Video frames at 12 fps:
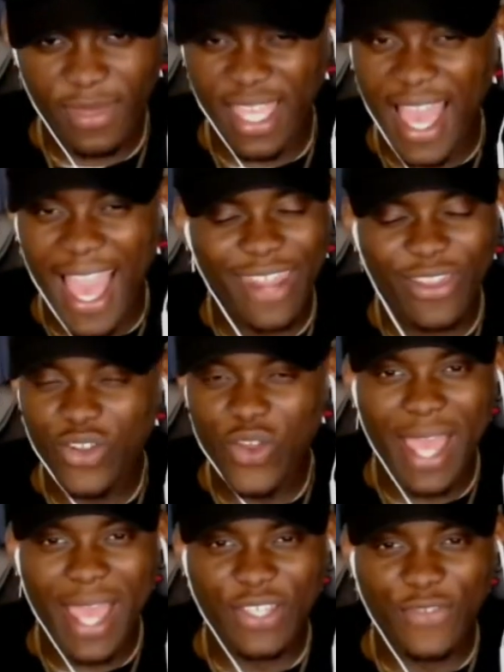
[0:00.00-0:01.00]
I don't know,
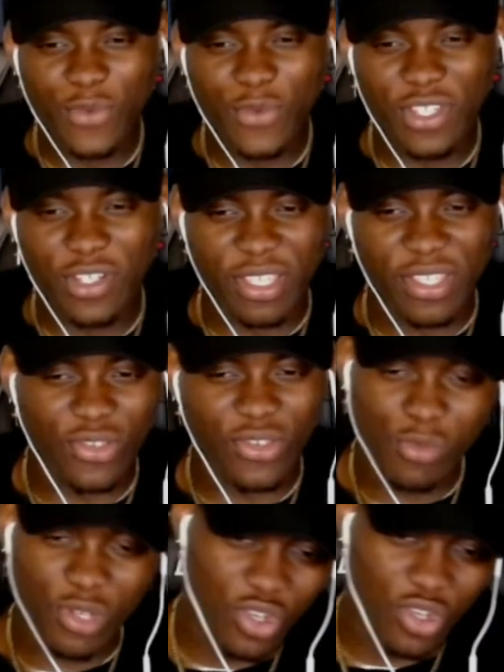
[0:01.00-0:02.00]
I just thought it was going to be so
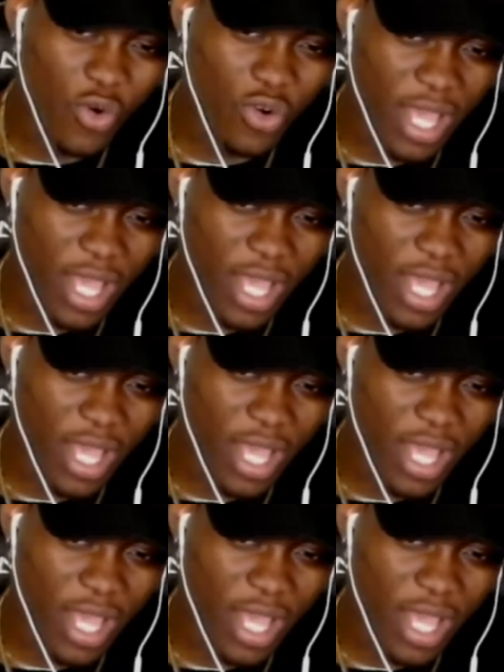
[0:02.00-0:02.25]
much colder.